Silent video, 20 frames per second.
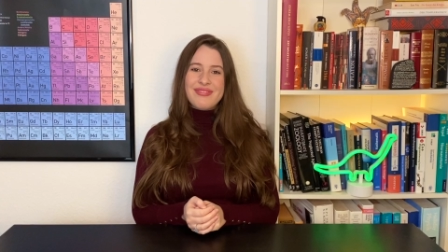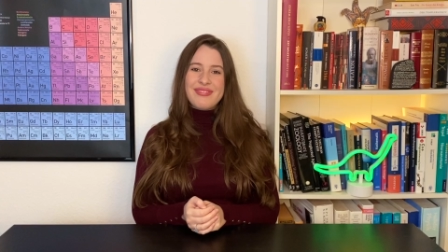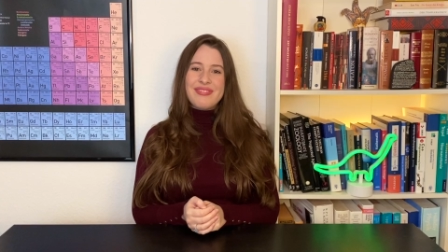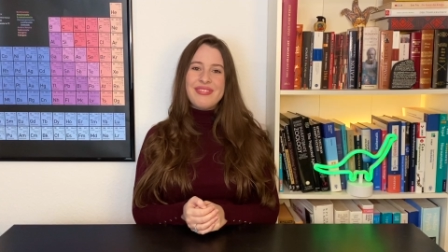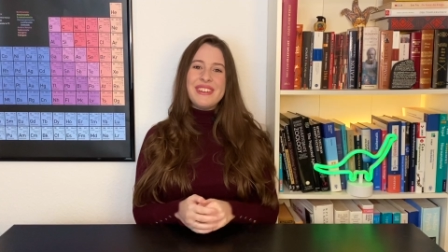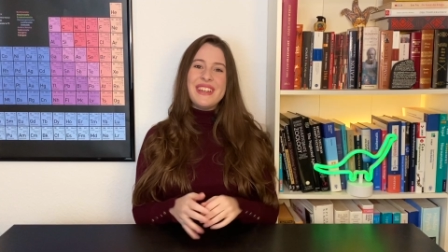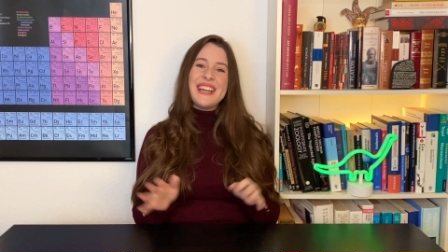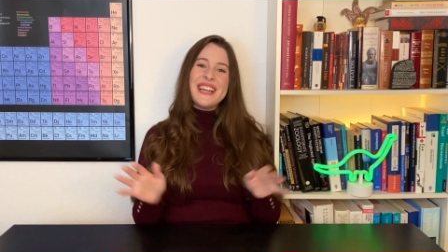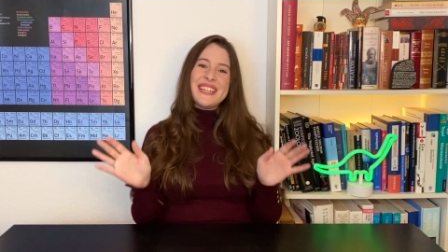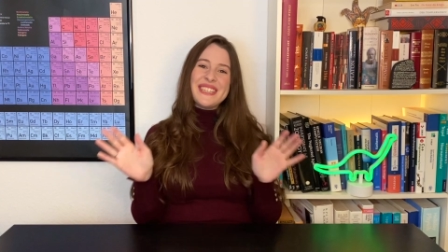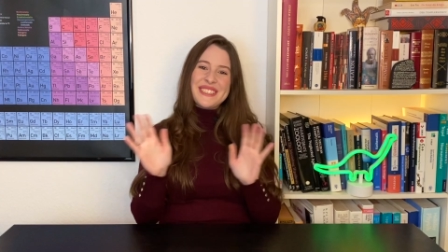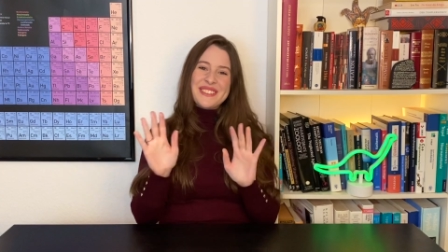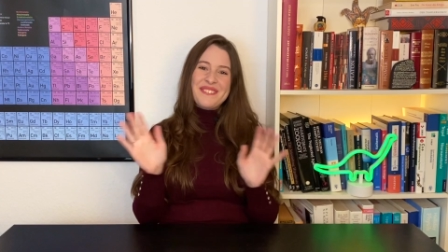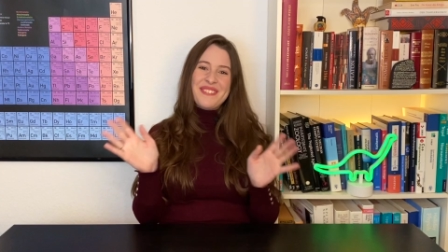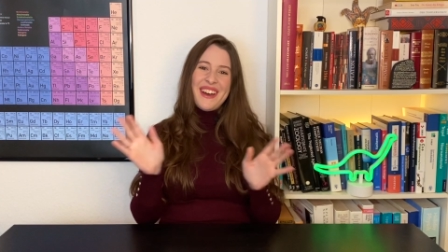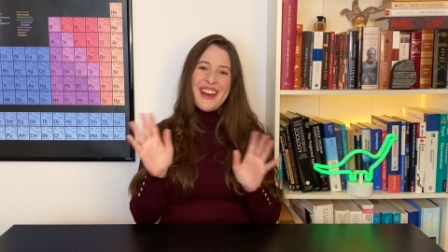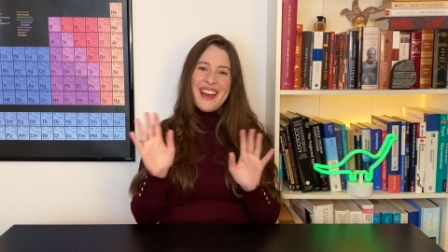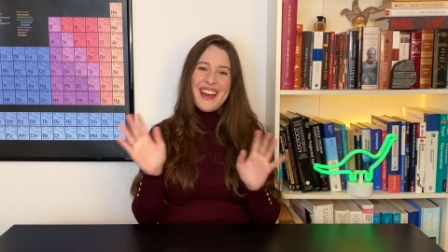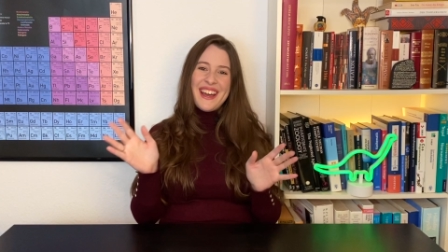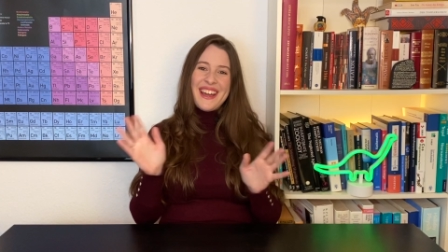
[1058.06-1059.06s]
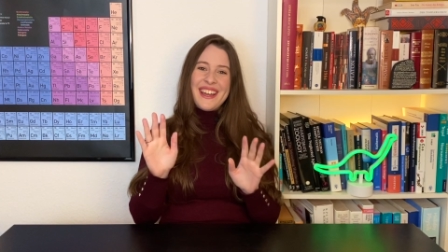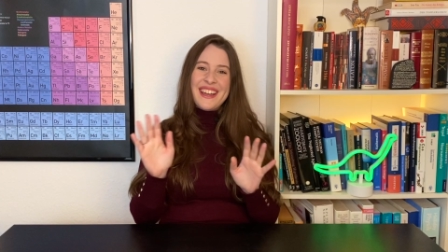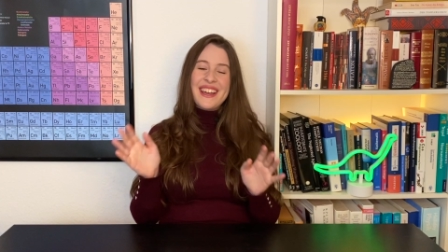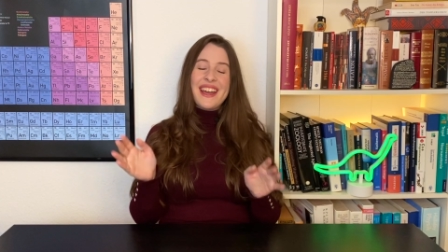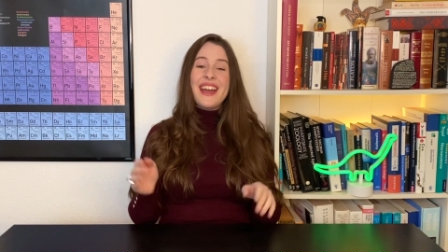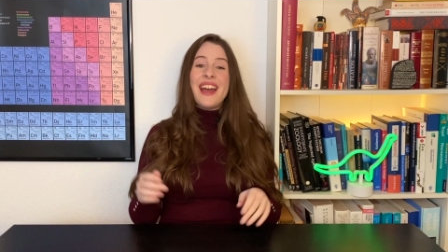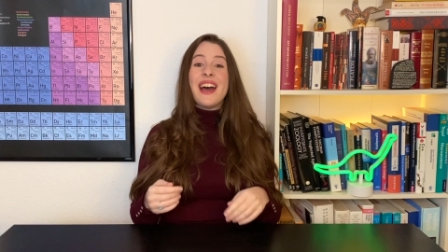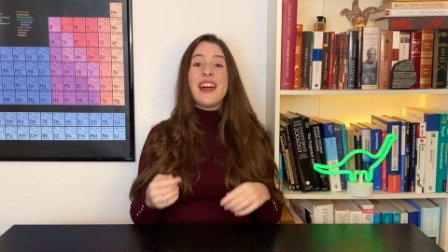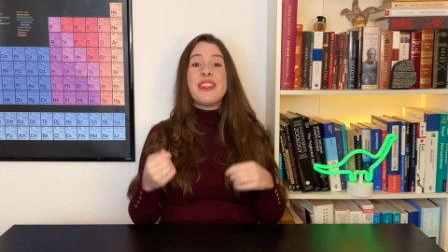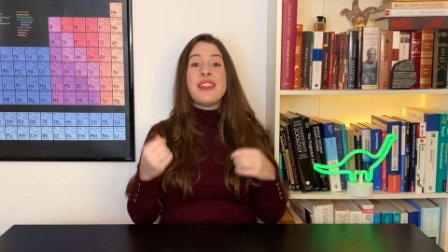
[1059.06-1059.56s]
Yes, bye!
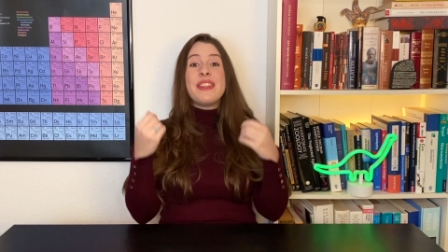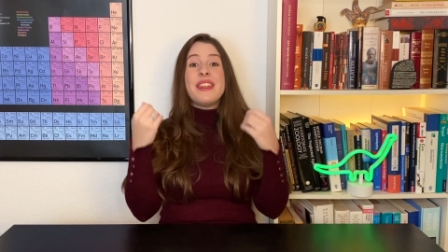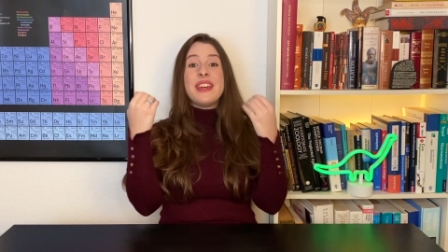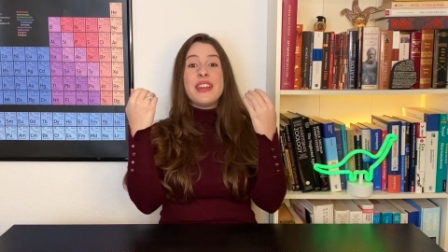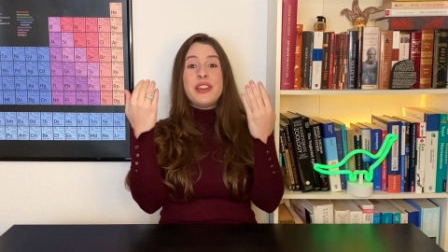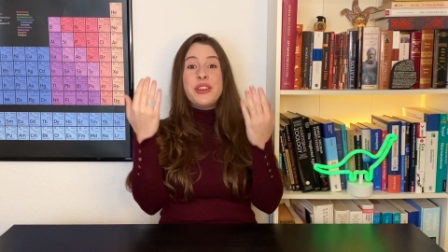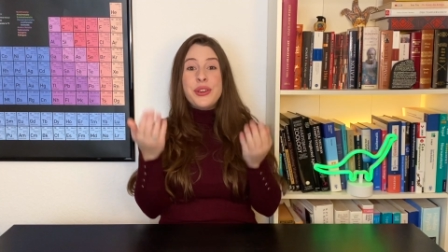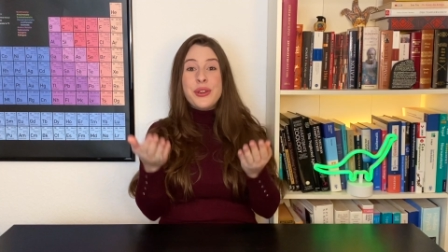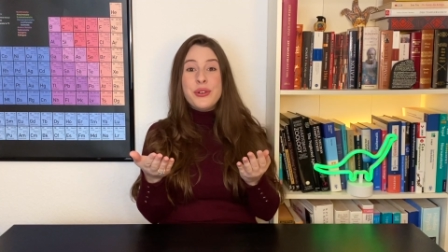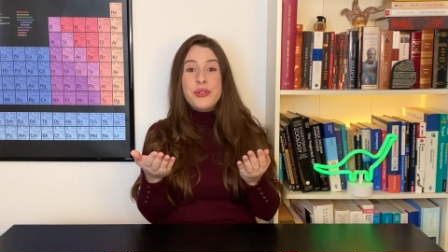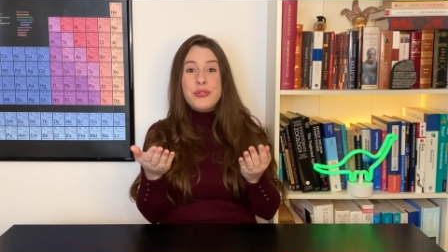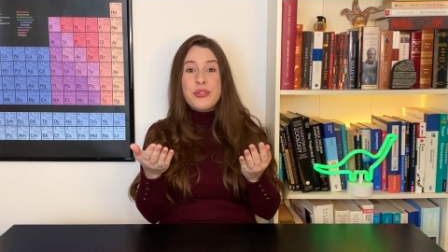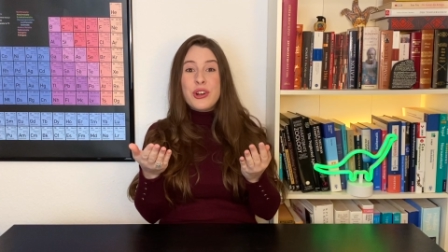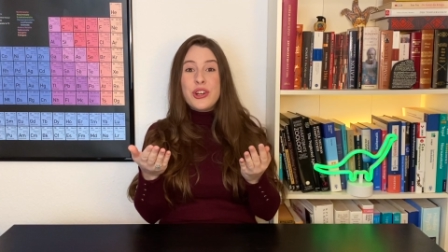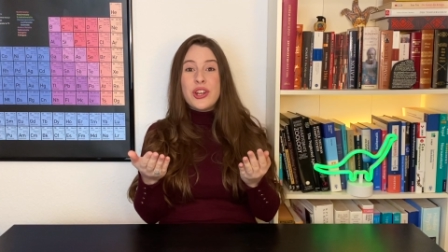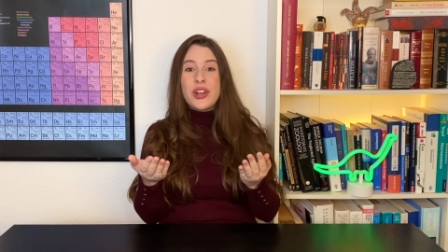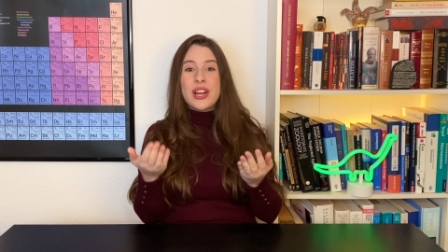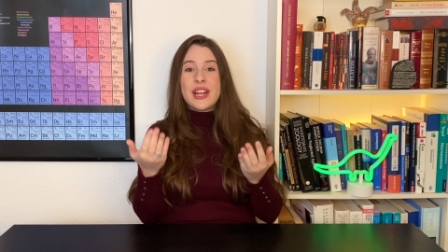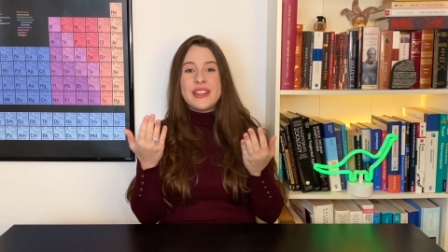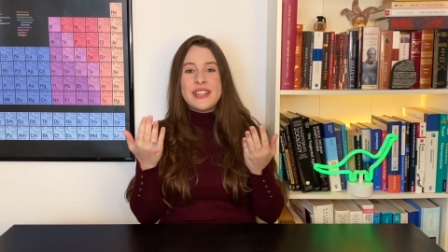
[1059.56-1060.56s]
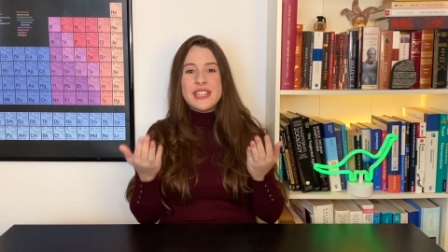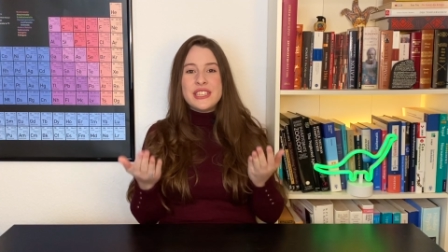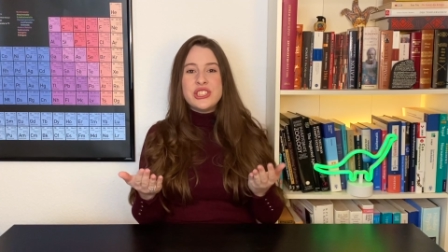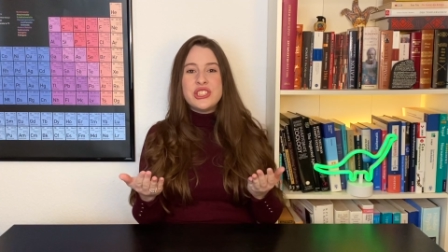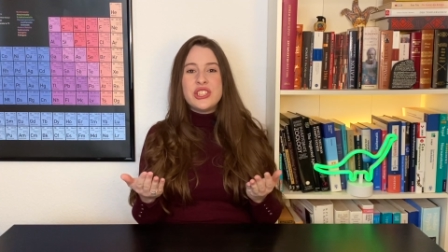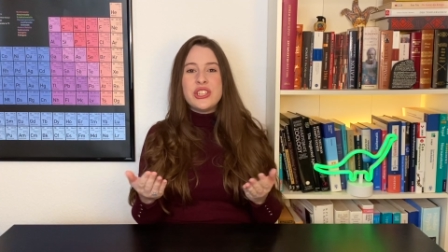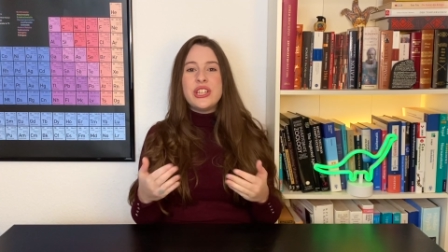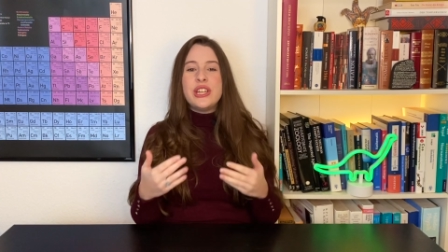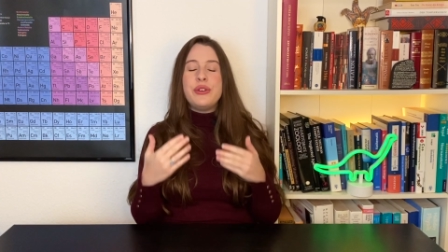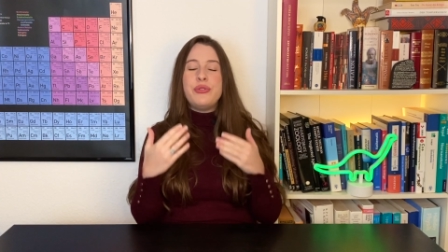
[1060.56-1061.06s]
And thank you for your attention.